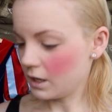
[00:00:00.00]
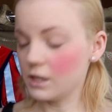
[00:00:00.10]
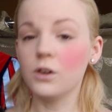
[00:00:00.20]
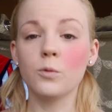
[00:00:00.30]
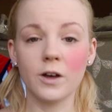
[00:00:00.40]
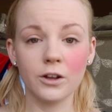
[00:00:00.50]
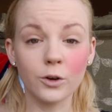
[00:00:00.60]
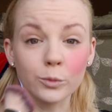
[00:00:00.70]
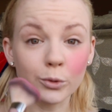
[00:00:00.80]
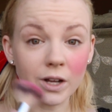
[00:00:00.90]
And you want to
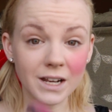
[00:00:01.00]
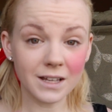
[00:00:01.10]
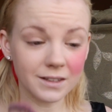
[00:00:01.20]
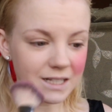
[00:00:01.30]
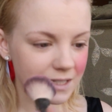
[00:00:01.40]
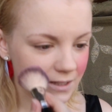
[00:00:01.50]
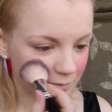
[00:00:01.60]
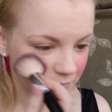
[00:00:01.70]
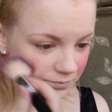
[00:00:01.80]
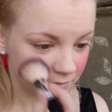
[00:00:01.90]
go bright on this.
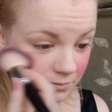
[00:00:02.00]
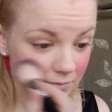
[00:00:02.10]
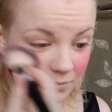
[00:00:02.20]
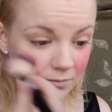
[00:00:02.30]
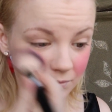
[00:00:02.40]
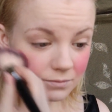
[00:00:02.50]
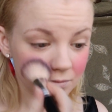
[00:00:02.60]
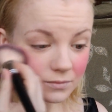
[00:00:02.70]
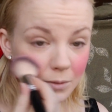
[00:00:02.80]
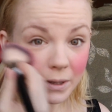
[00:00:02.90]

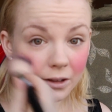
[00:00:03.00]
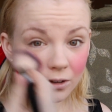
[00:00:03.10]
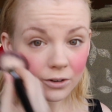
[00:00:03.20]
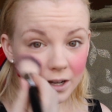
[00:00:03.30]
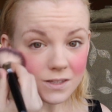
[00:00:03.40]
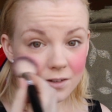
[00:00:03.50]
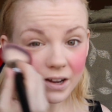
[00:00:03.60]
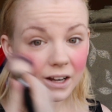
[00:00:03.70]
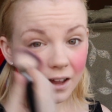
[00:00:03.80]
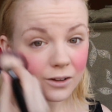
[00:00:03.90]
It might look crazy
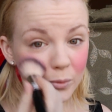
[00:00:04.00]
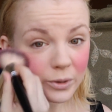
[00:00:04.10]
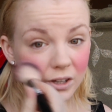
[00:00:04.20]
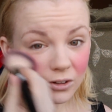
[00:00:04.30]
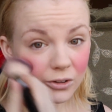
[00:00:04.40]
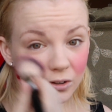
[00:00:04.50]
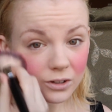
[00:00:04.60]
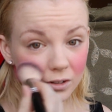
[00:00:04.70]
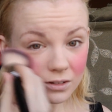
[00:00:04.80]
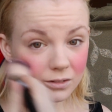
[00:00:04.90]
right now, but it'll
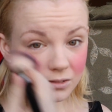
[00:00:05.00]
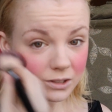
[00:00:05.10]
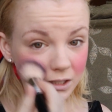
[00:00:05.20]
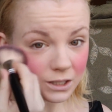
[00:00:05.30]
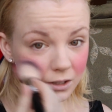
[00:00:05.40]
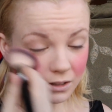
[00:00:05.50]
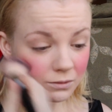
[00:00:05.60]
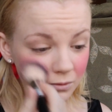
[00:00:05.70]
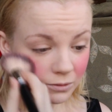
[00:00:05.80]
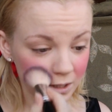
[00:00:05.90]
look really good
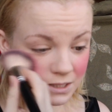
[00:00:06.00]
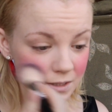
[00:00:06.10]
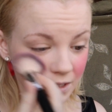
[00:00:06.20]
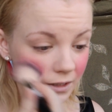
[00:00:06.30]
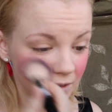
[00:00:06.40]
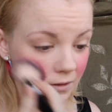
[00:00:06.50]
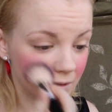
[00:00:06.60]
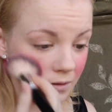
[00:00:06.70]
when it's done.